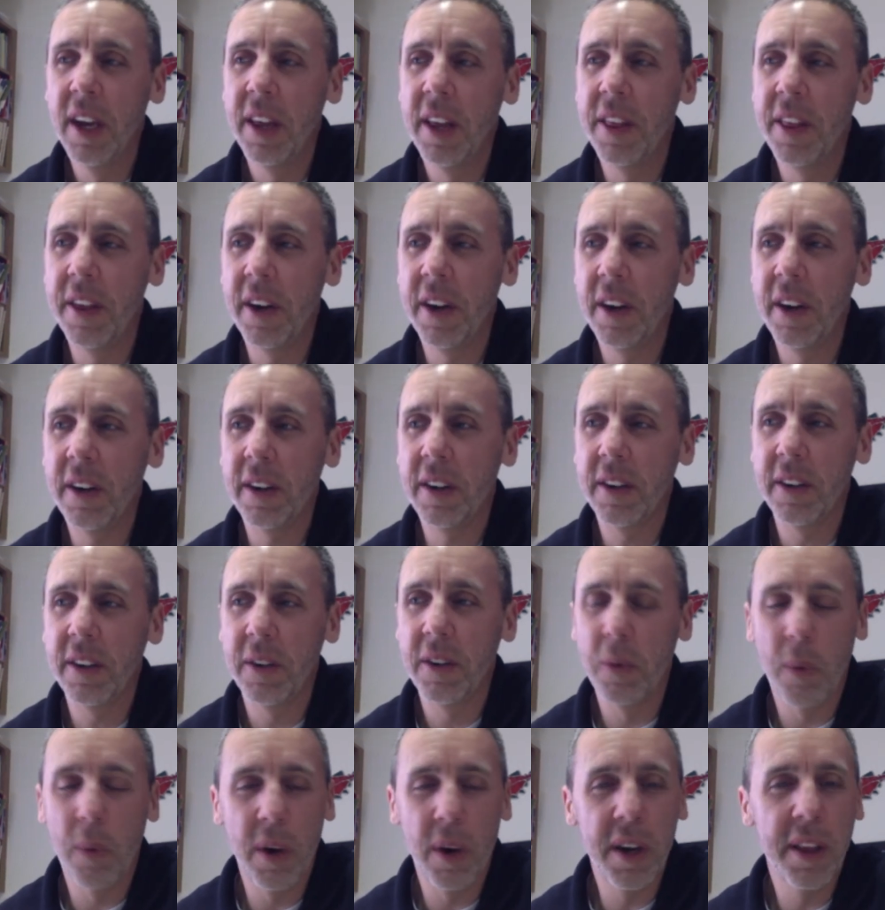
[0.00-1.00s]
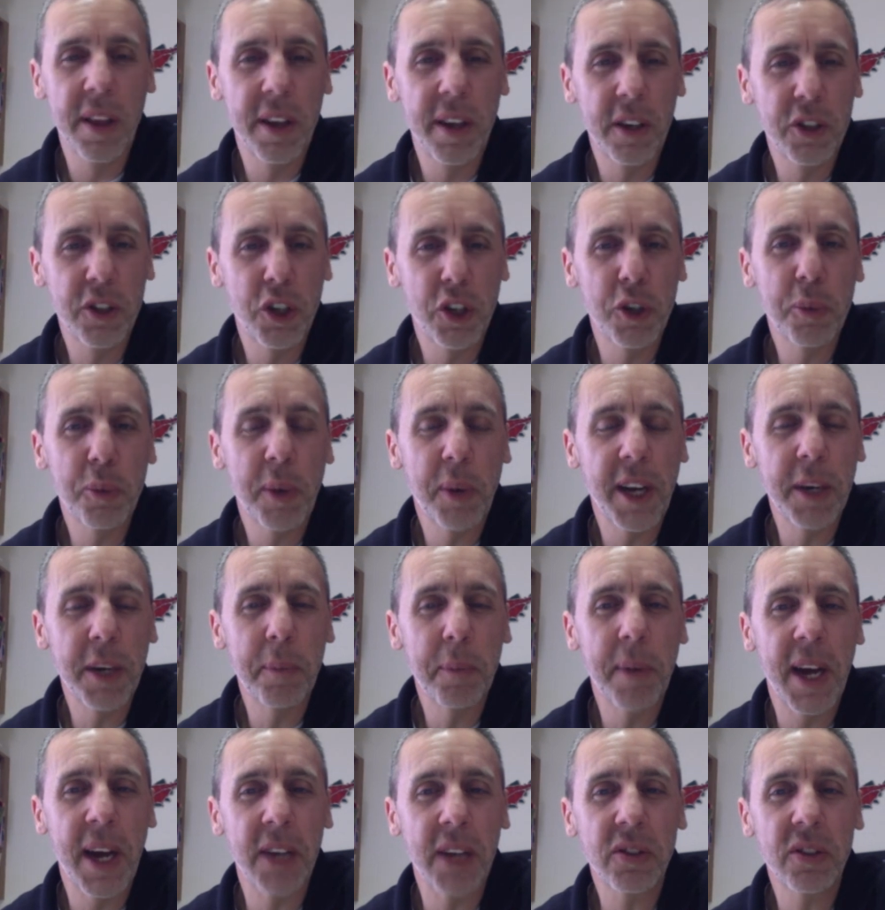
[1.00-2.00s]
there one of their church planting
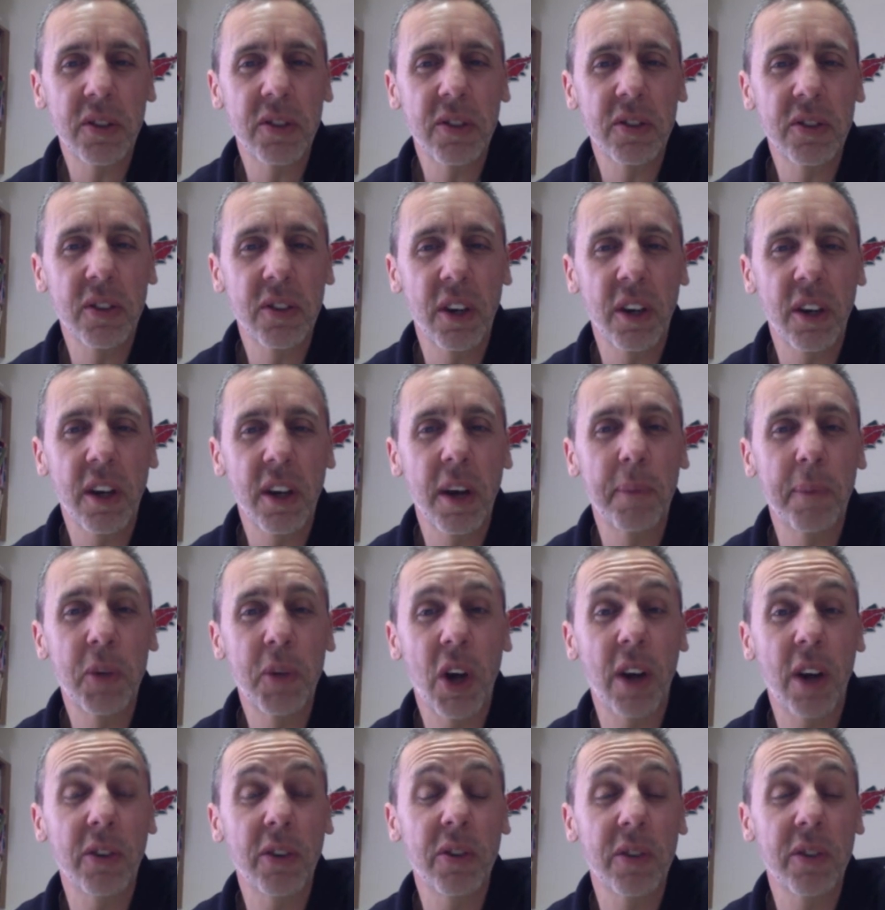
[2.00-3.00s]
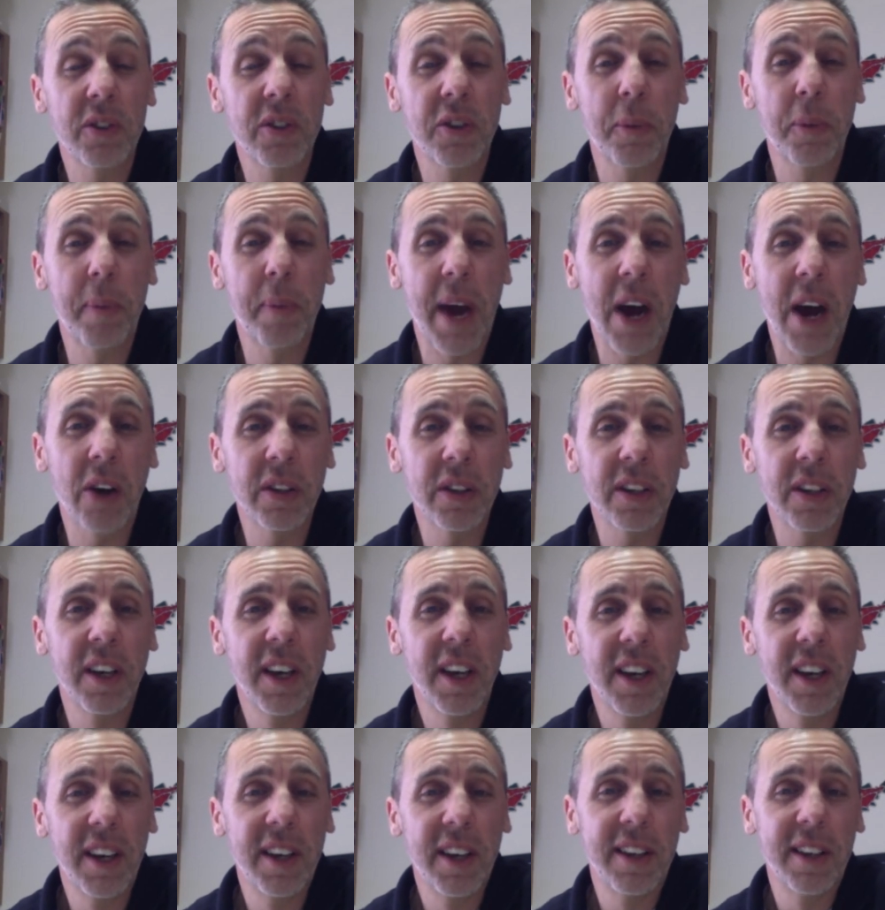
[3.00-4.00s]
pastors is going to come talk to us about
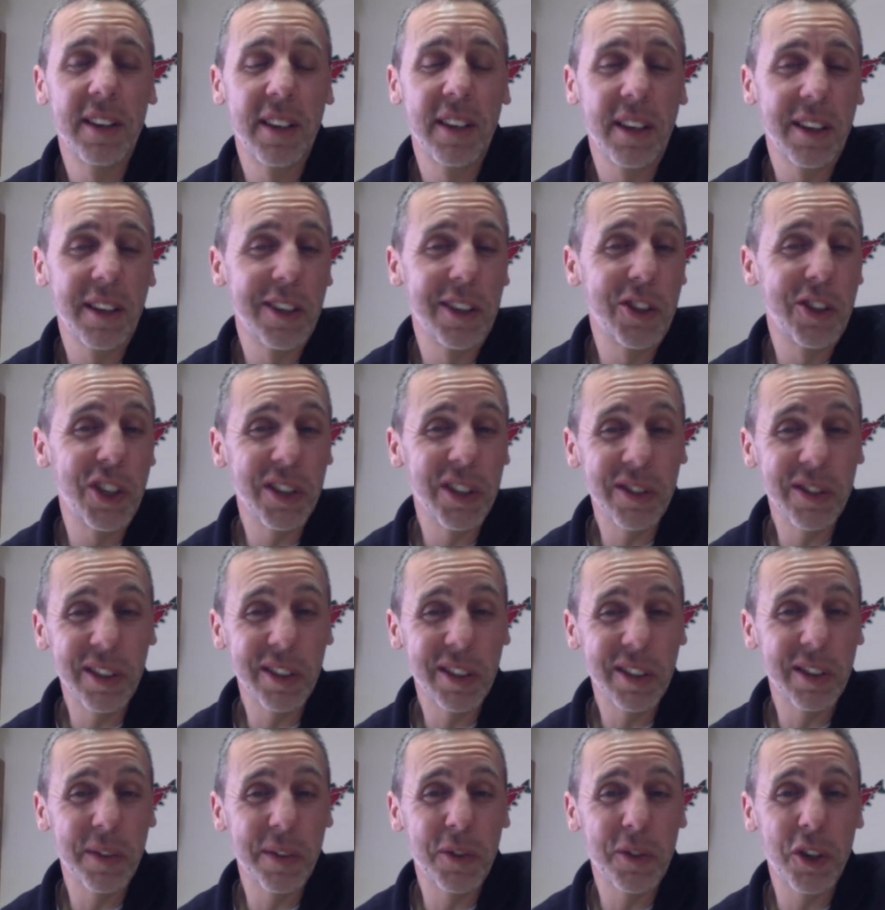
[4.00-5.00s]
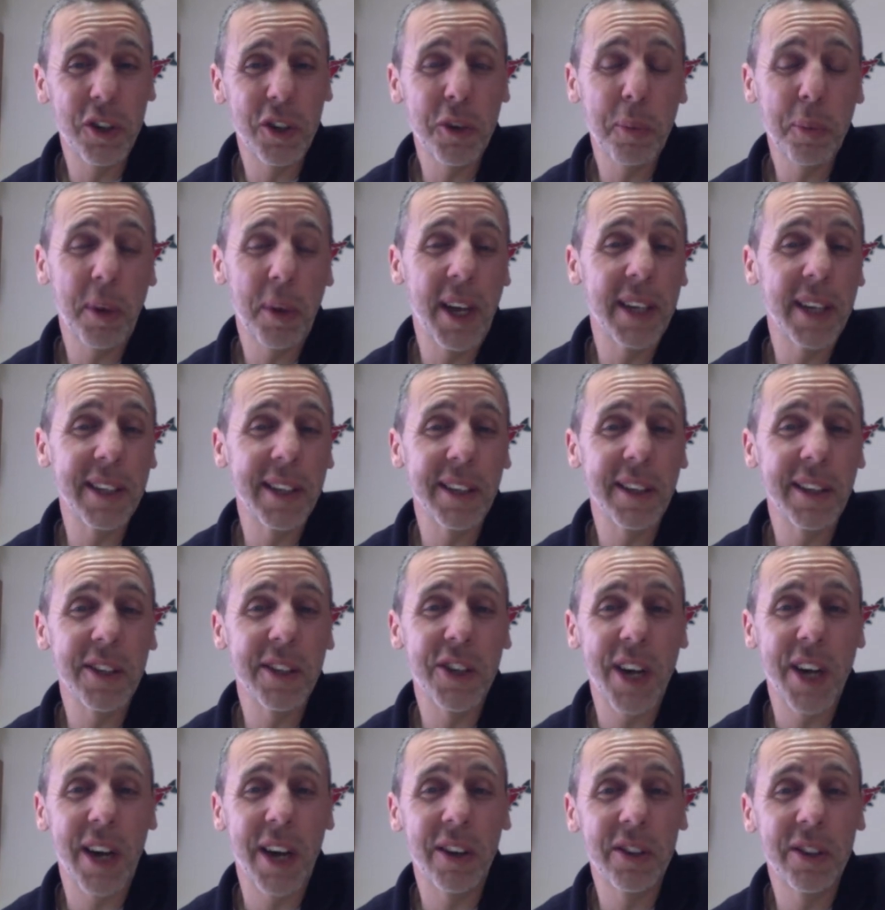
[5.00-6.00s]
the logistics of church planting, the
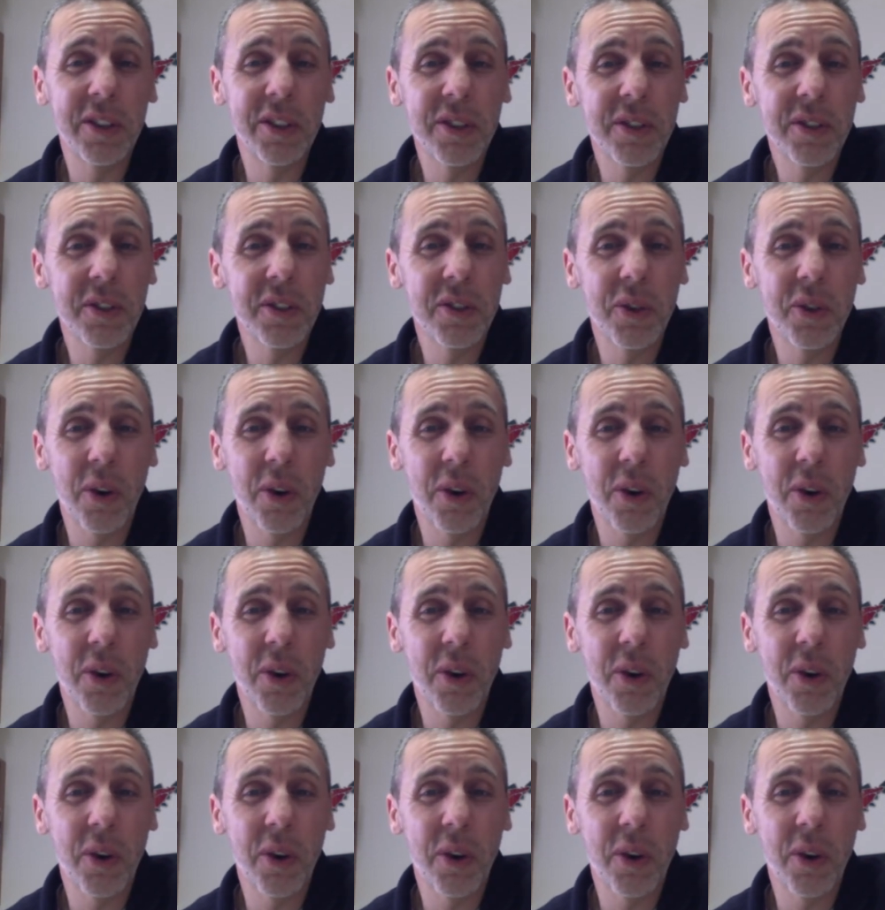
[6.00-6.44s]
challenges and